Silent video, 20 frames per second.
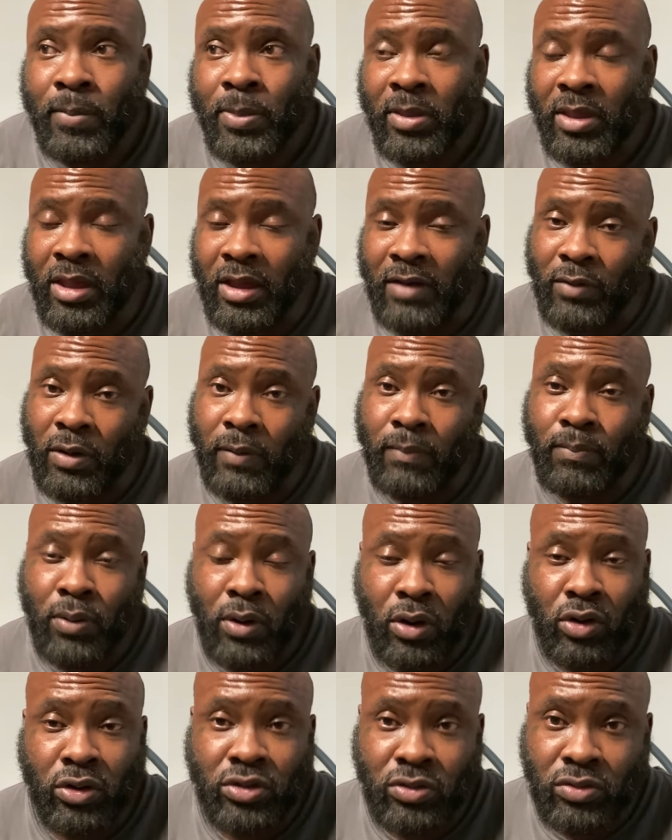give a
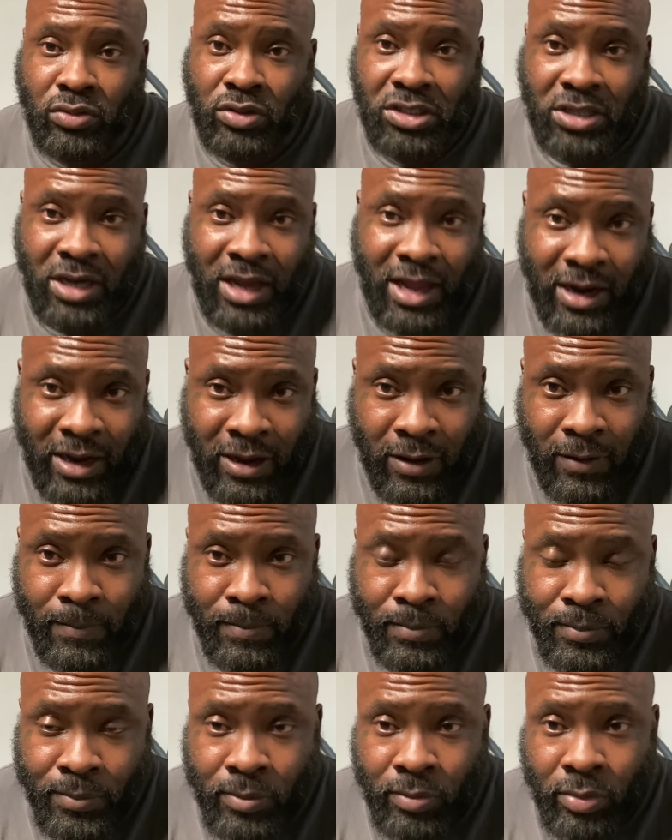personal shout out
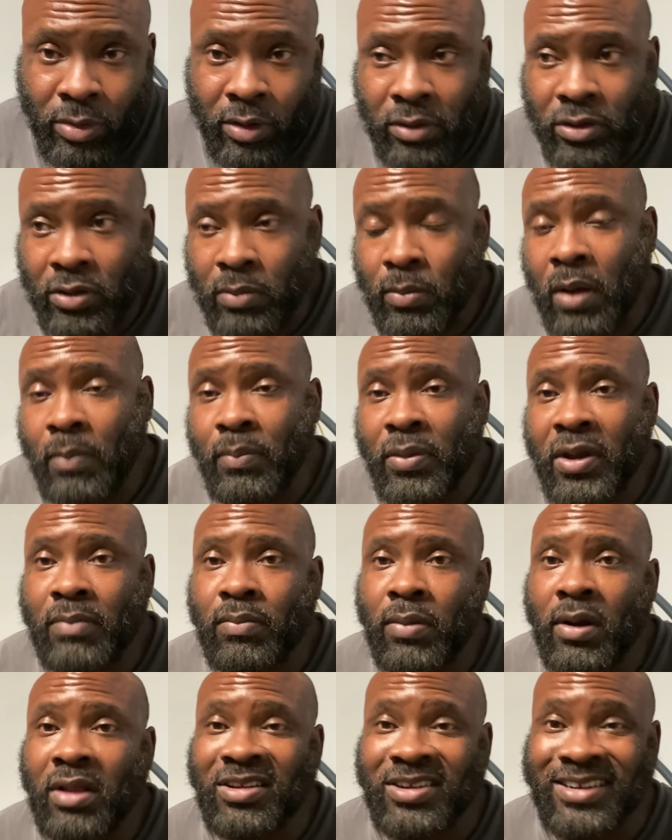to my big
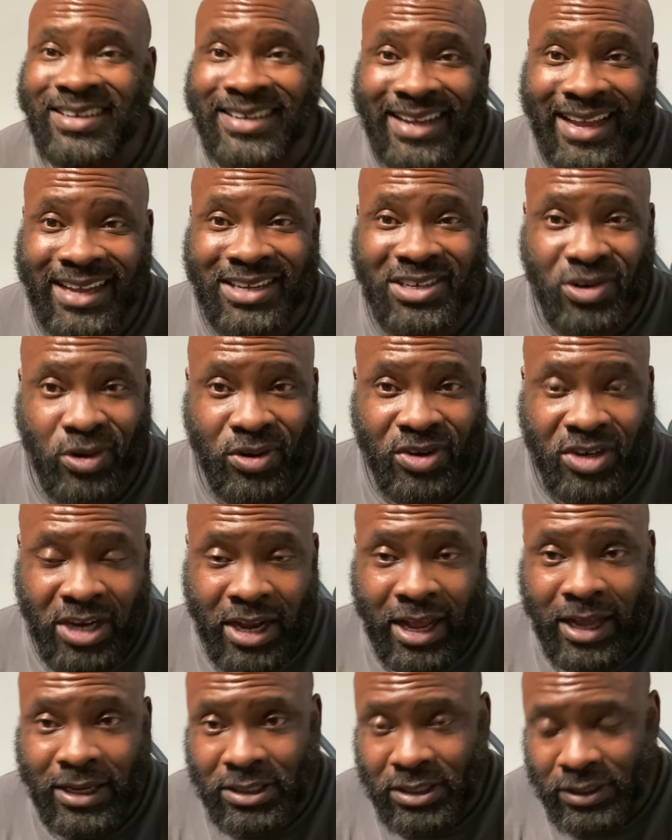brother, Dexter
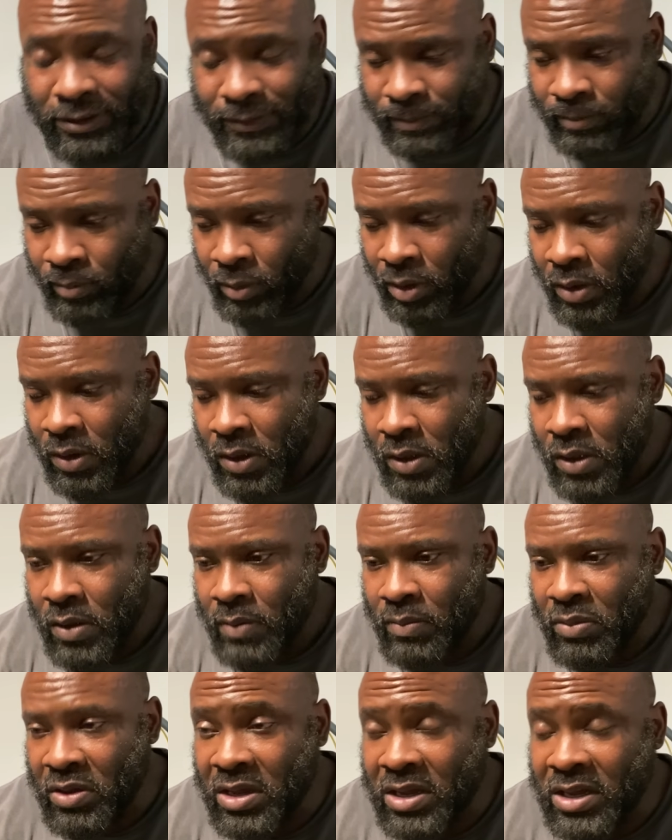Jackson,
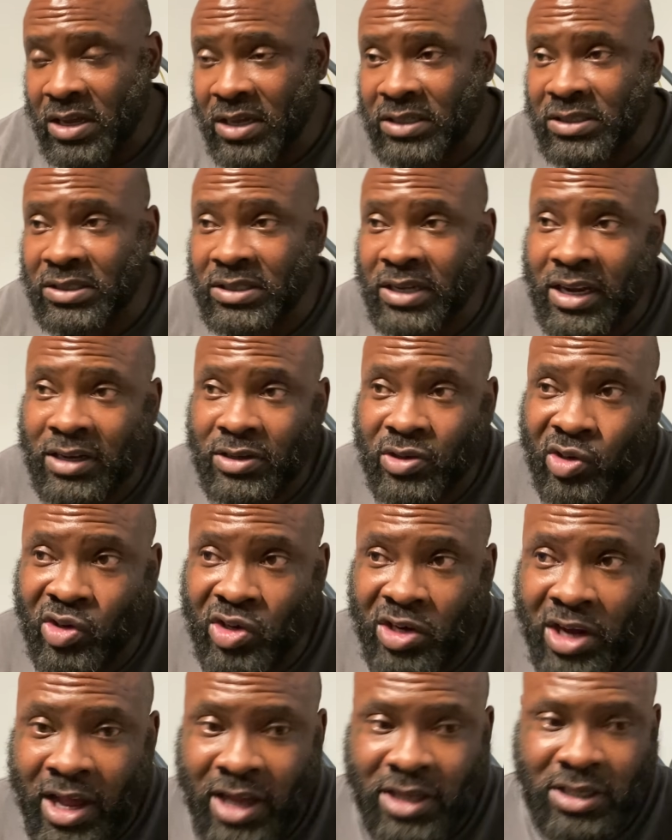because Dexter
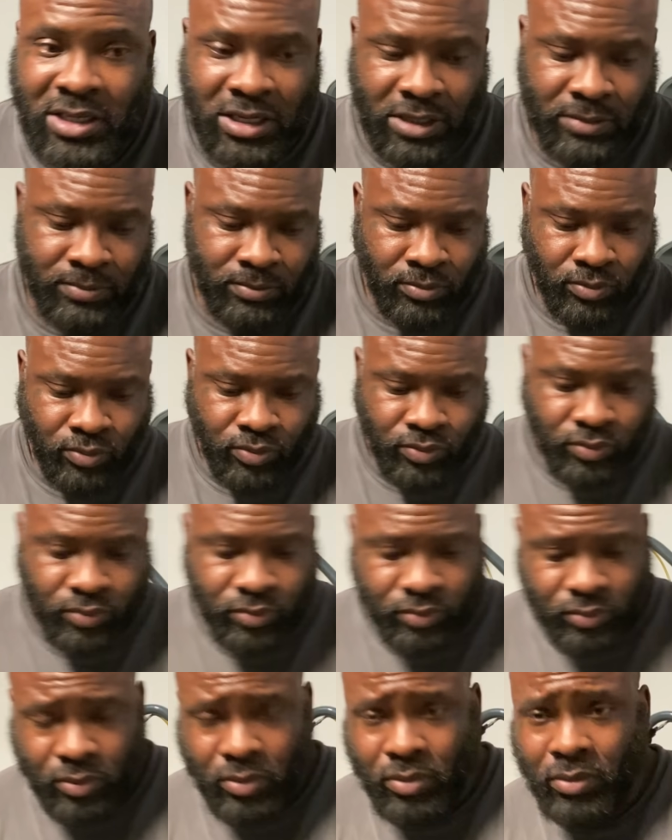Jackson
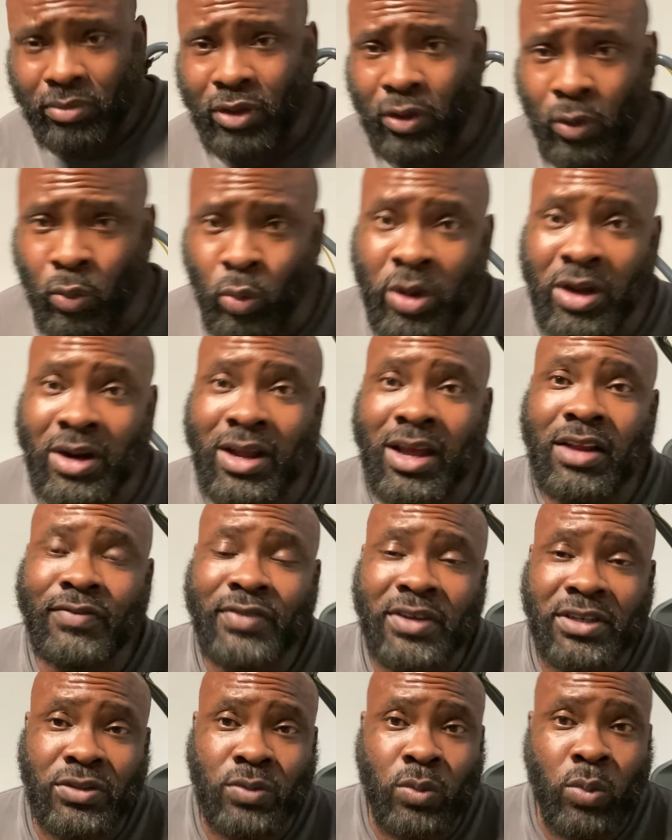went out of
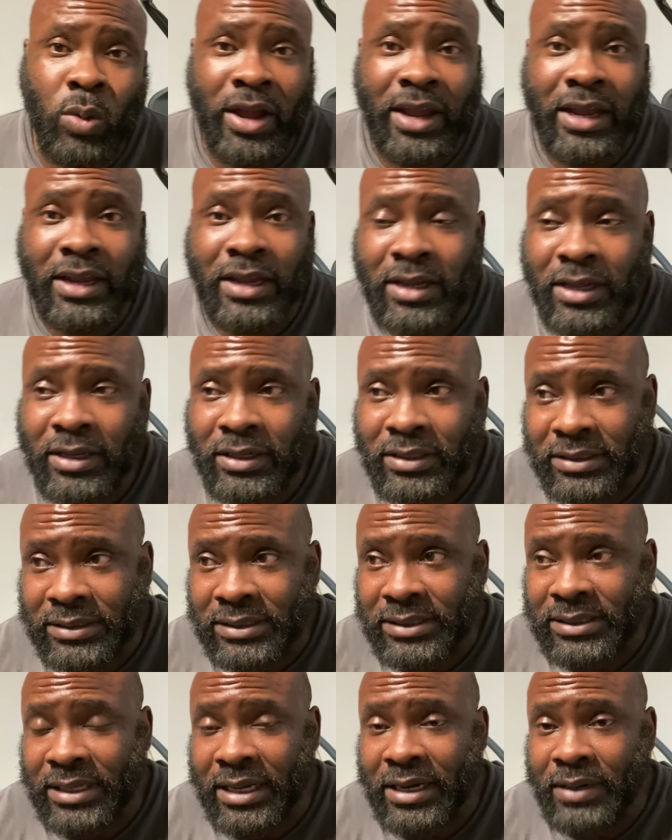his way to
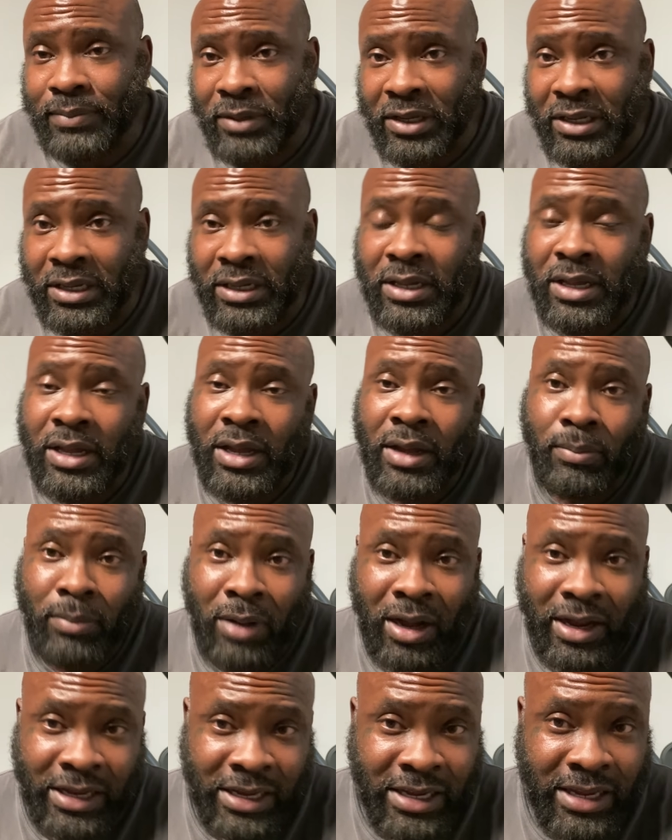send me
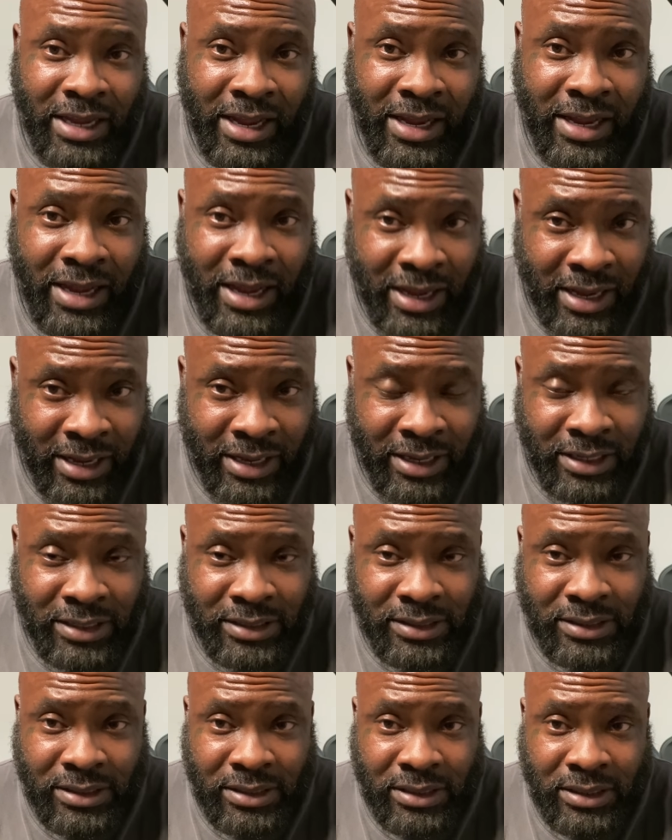my
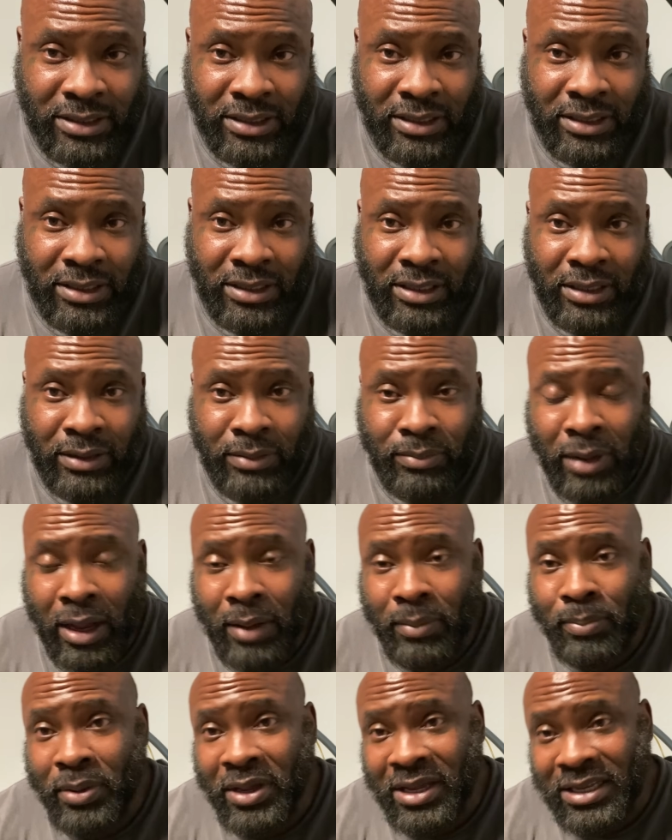EAAs, my
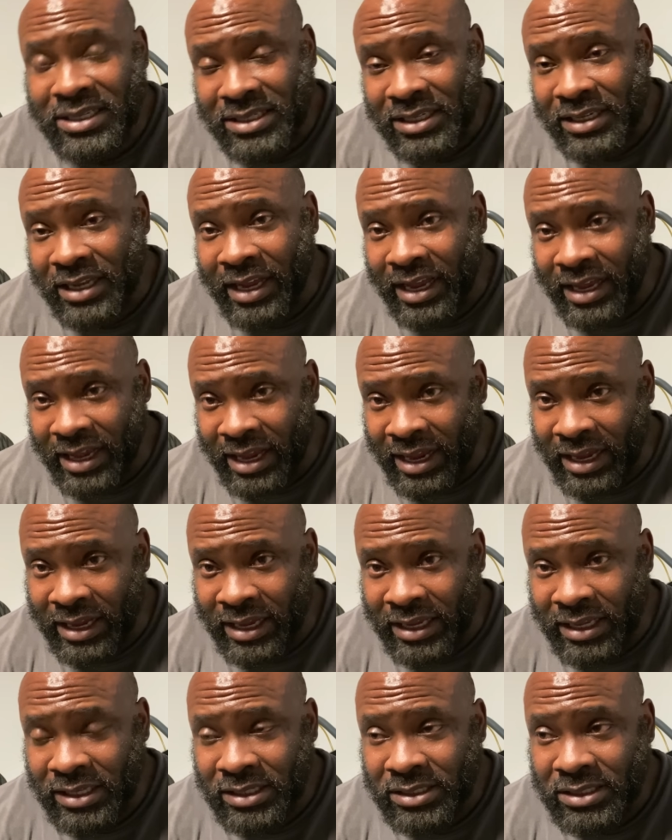
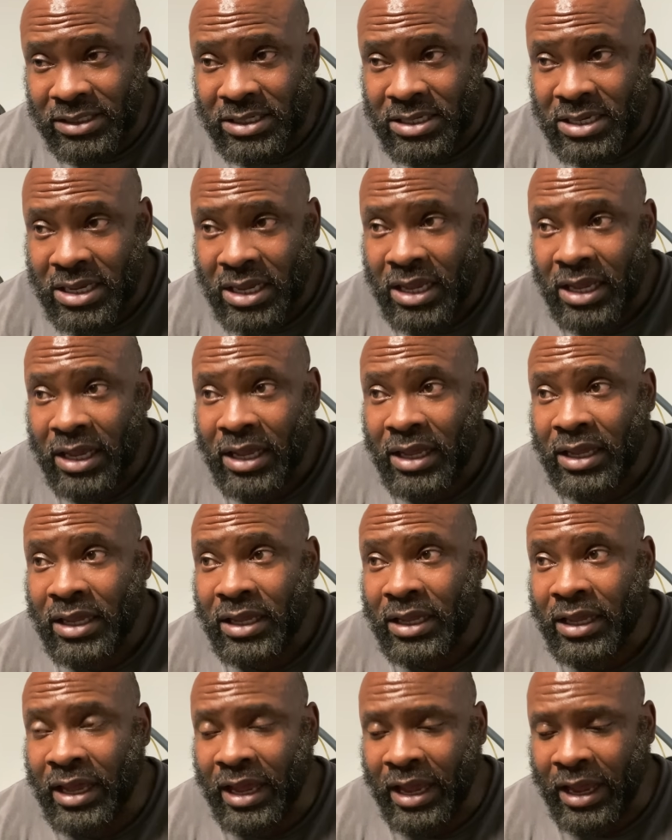BCAAs,
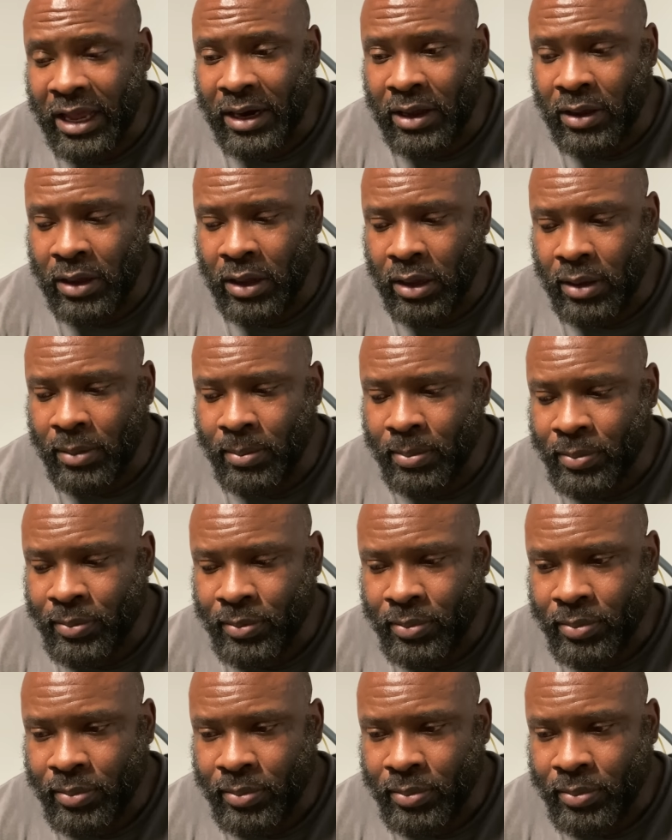and